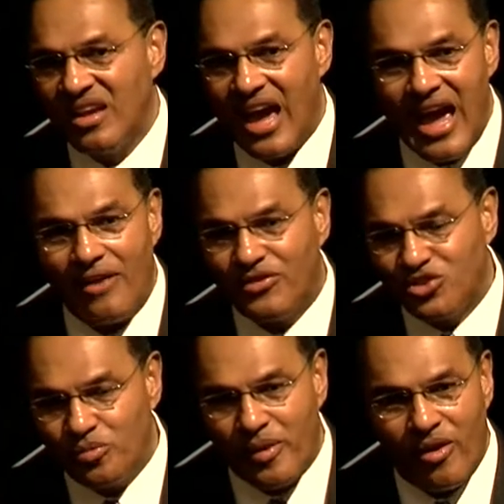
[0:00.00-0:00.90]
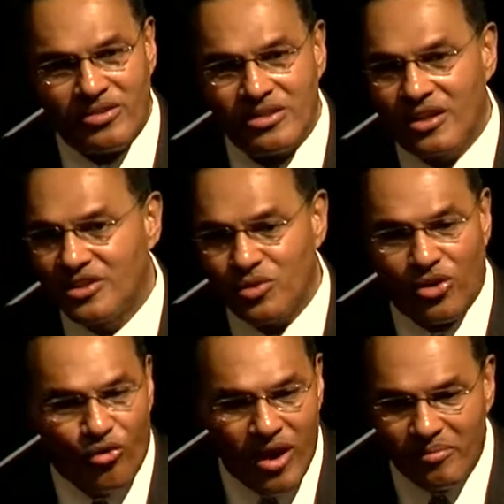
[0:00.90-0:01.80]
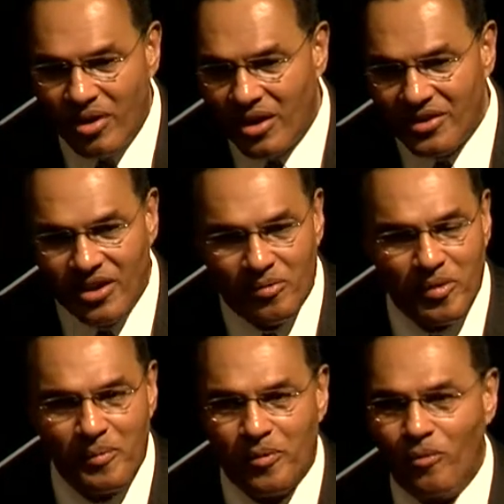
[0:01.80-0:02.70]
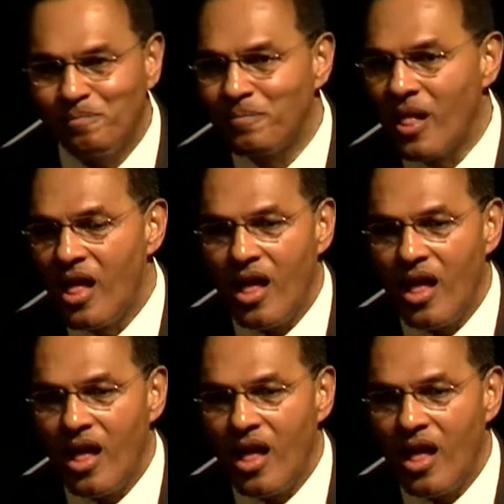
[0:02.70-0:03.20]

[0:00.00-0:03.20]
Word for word: half with two parents, others with a grandmother and other people,